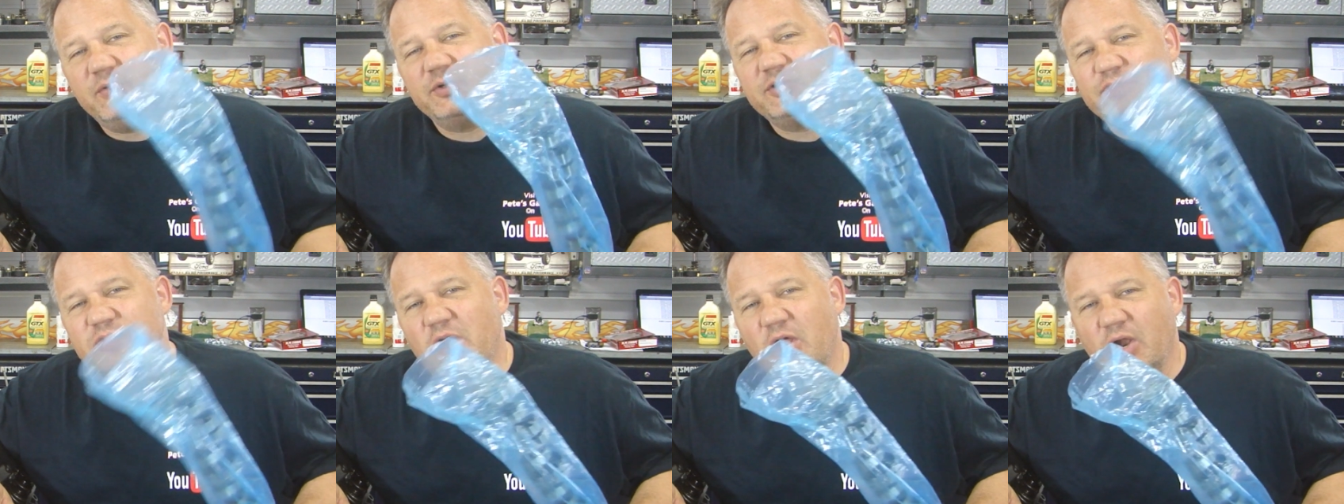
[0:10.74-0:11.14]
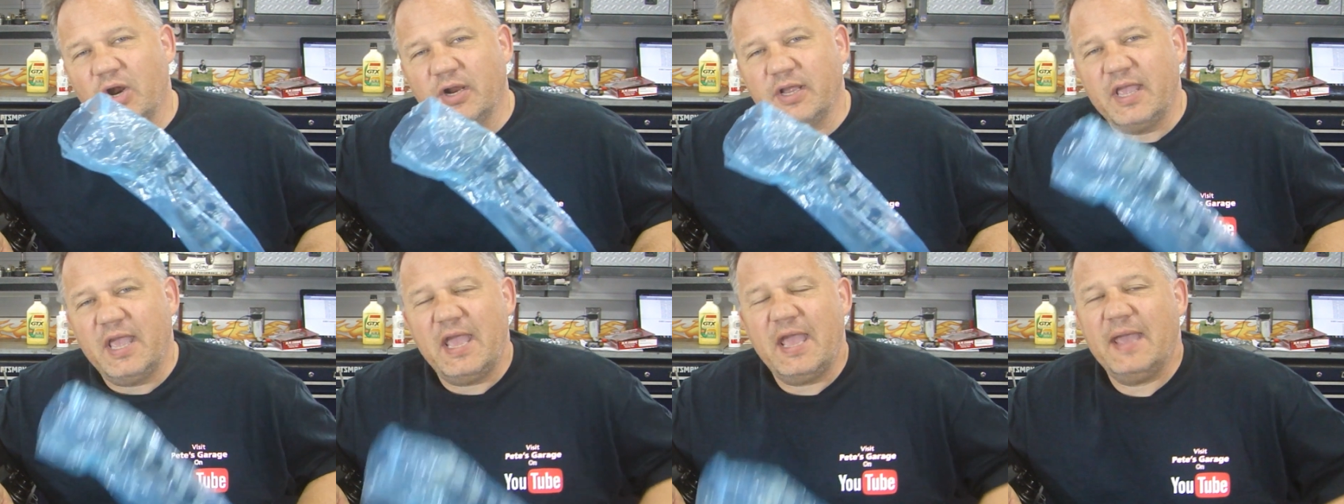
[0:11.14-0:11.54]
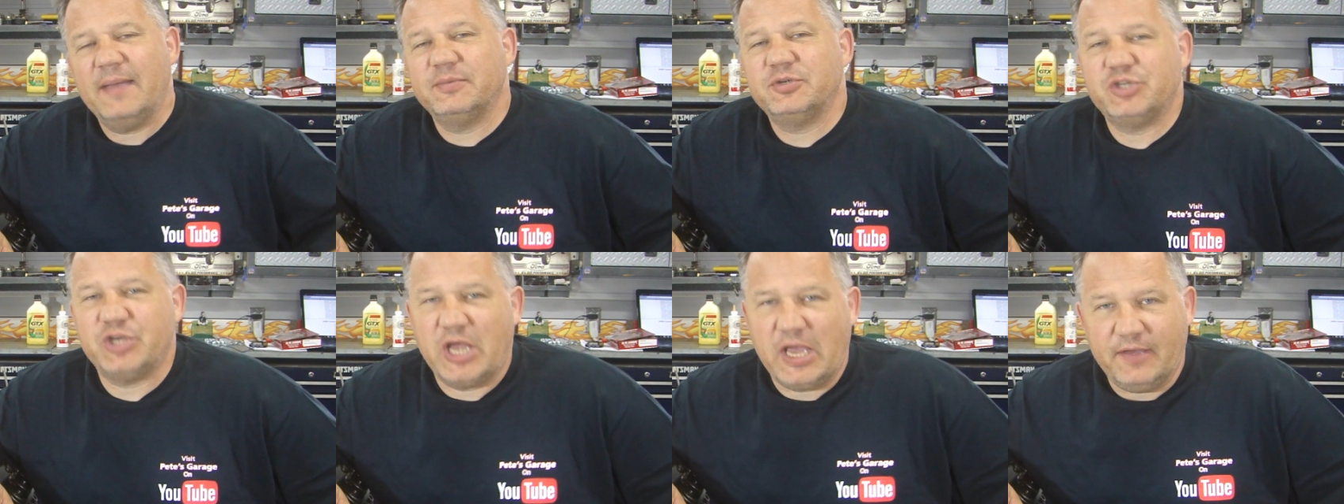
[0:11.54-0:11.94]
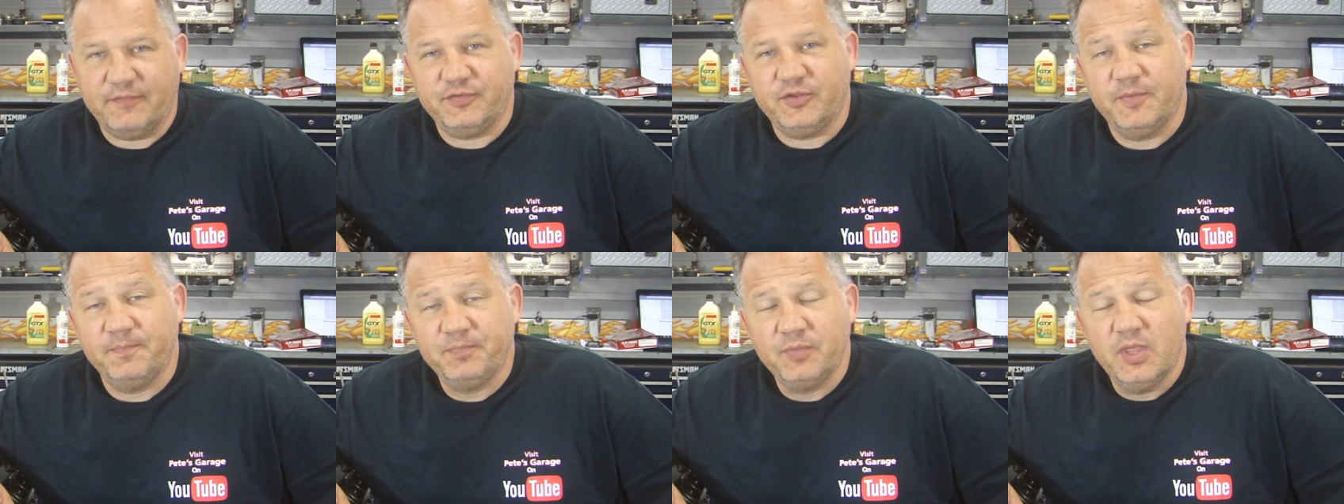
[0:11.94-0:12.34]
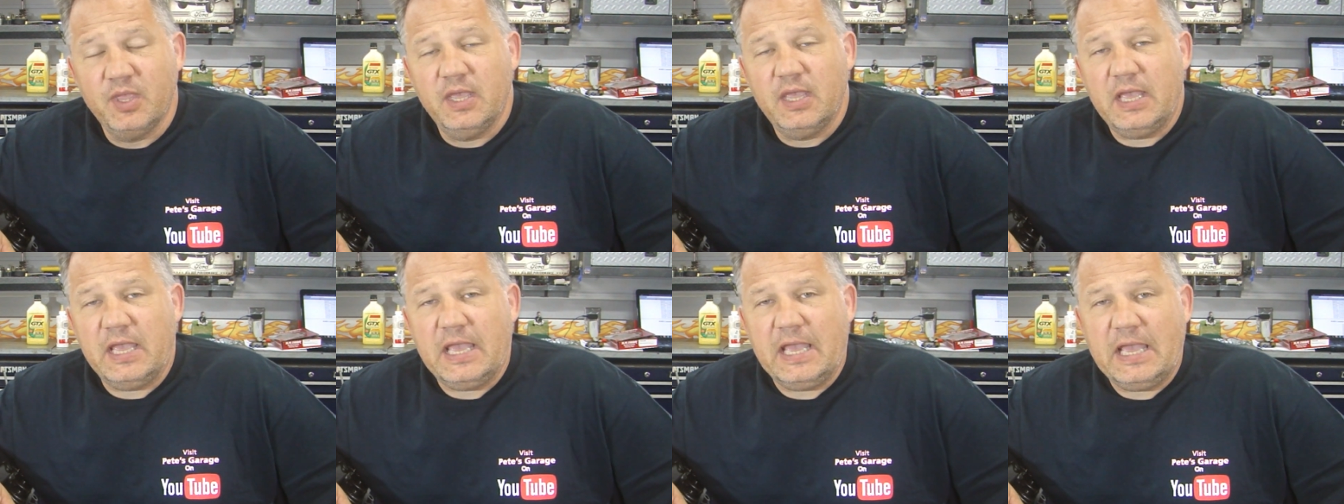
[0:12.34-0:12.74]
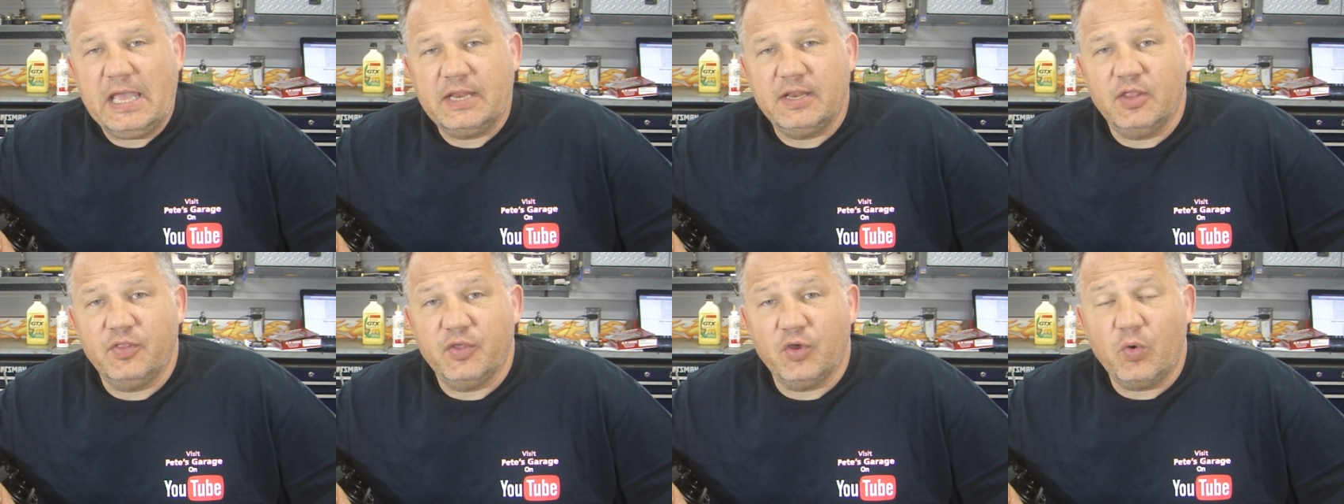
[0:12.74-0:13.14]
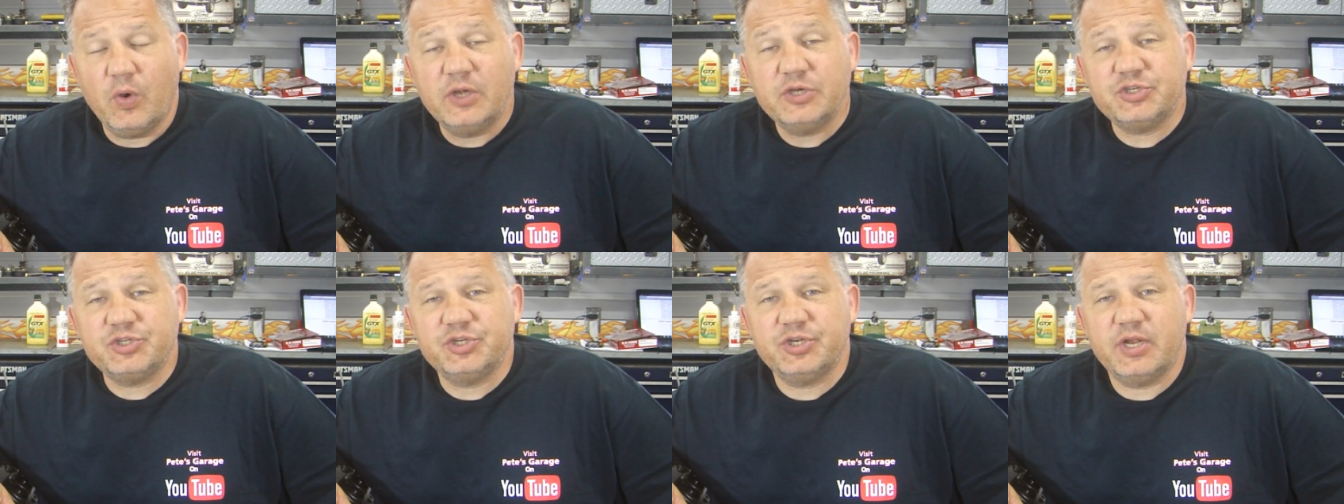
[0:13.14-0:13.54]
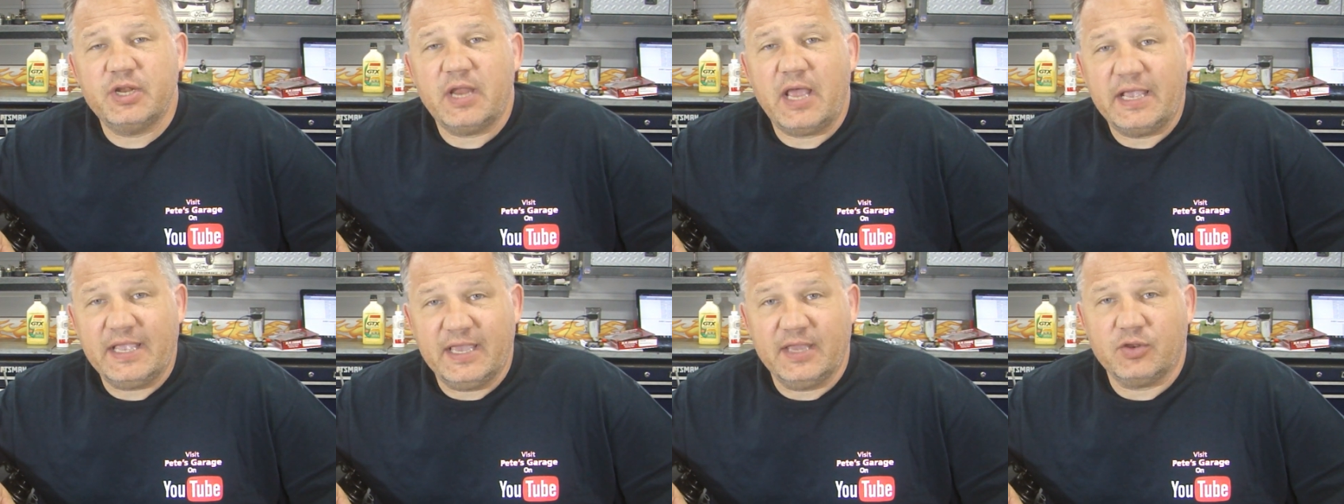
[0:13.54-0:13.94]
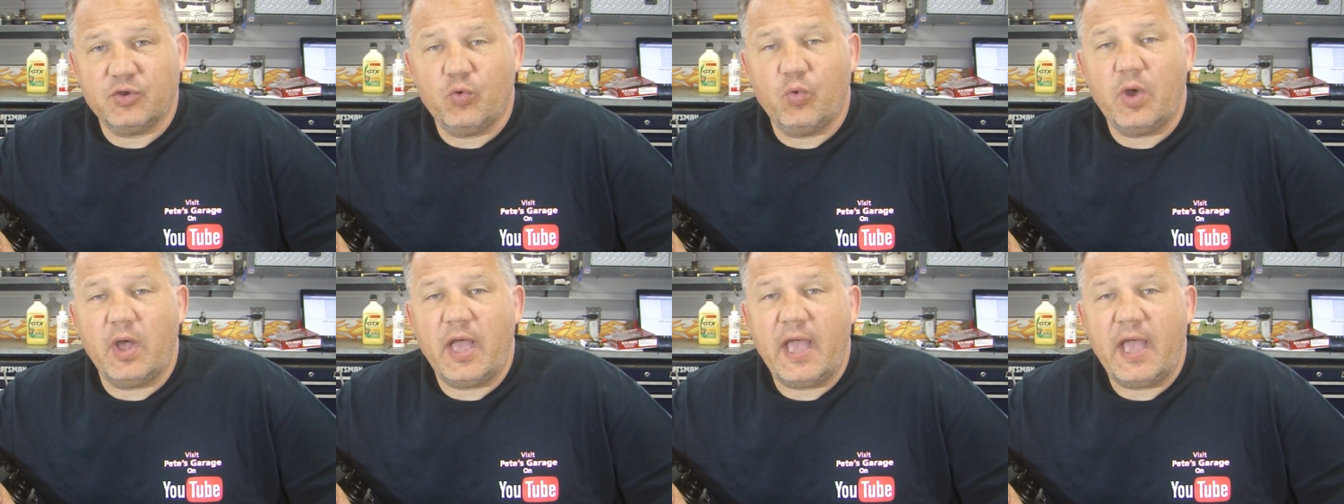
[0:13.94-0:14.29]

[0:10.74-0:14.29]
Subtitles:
to install our camshaft, and the question I get